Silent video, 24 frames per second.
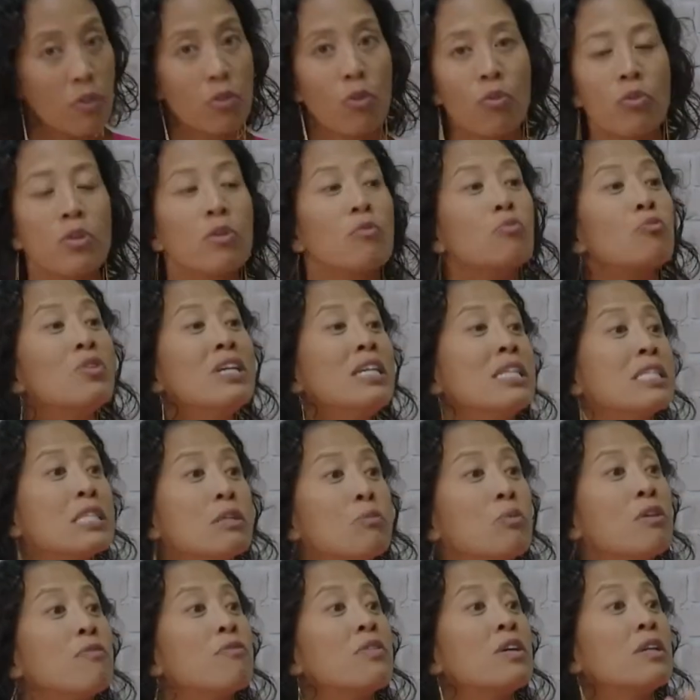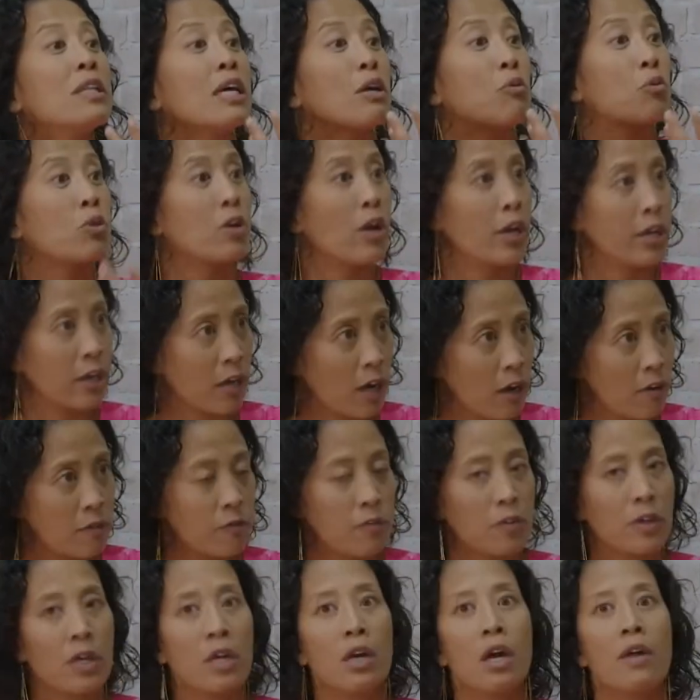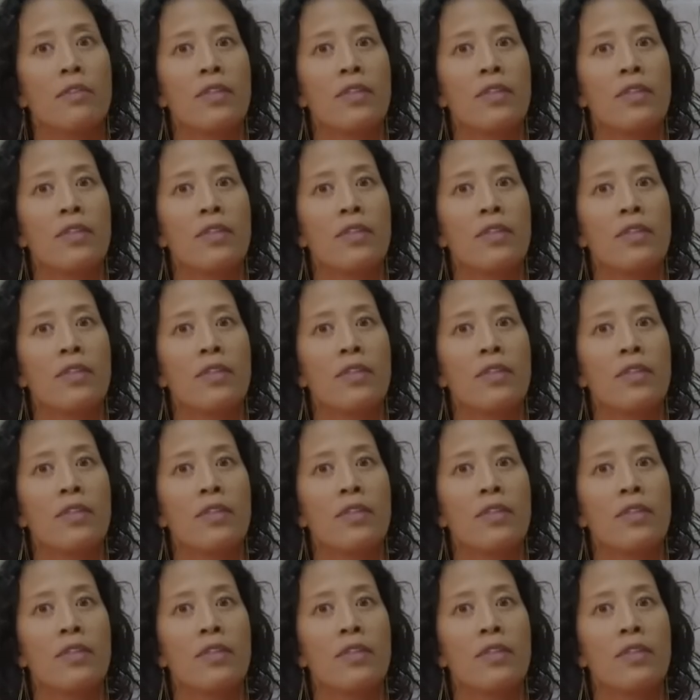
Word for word: the only reason we feel like we're not enough